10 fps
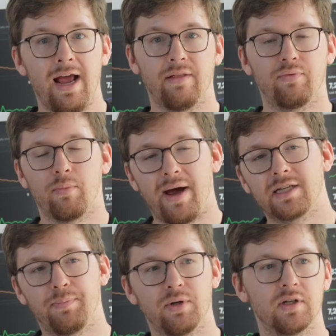And from my
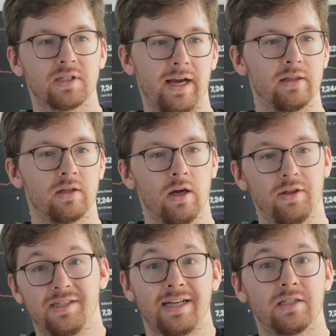experience and the
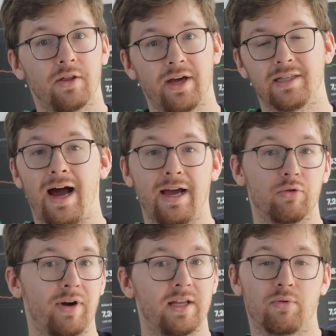data that I
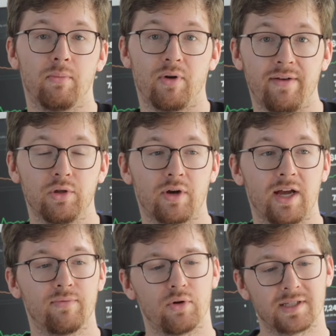read from
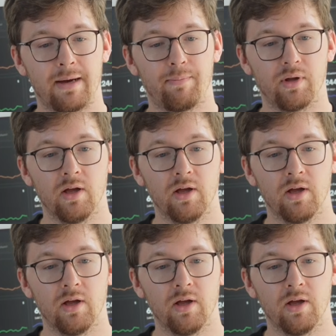RevenueCat, for example,